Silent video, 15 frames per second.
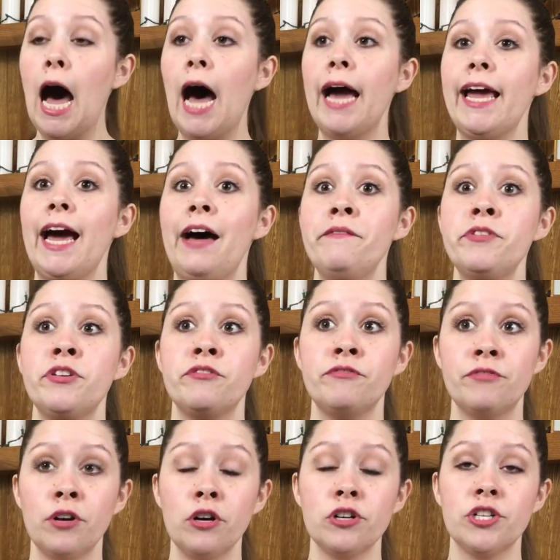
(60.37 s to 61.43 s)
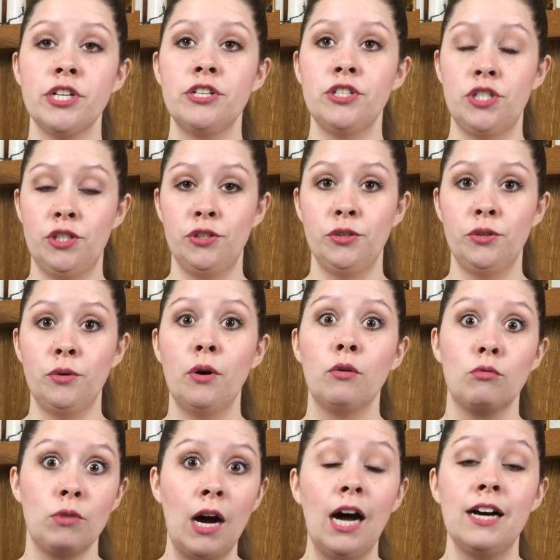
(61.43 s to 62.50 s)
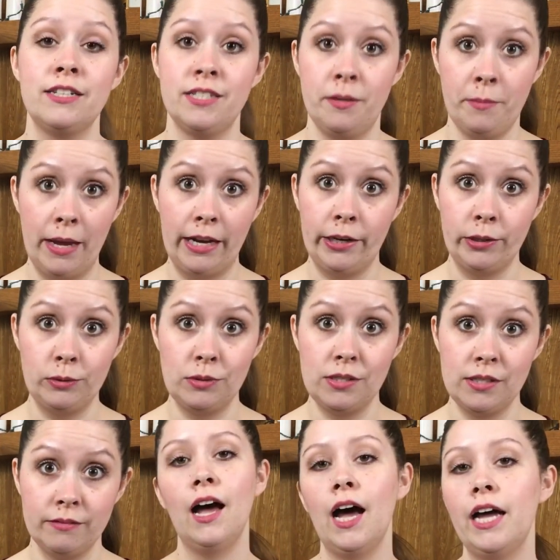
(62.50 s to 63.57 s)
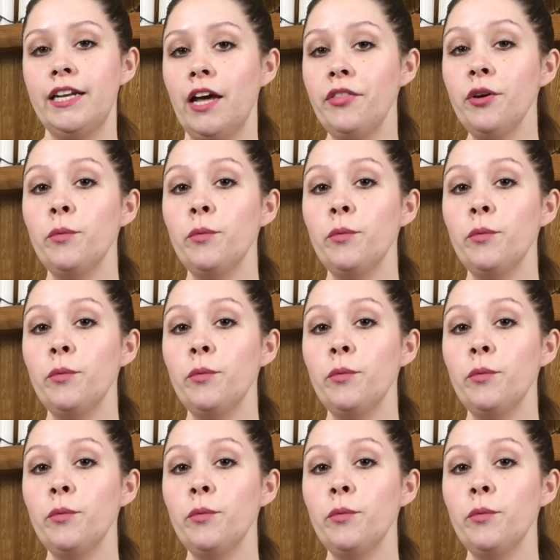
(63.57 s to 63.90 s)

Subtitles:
I have an aversion to raw tomatoes. Another